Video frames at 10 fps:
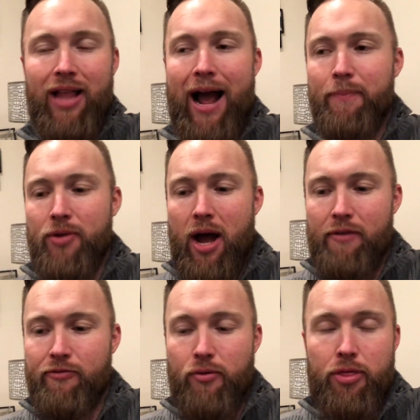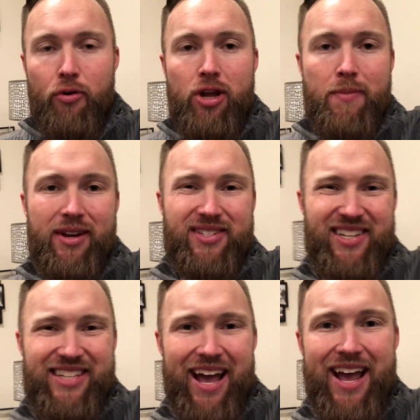laptop for thirty minutes
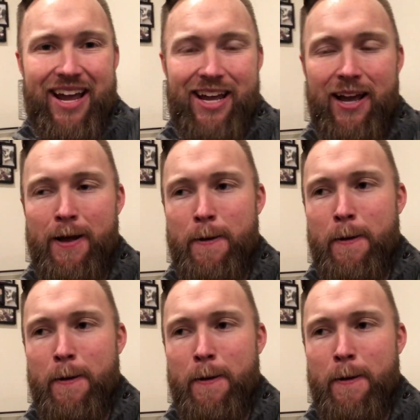a day.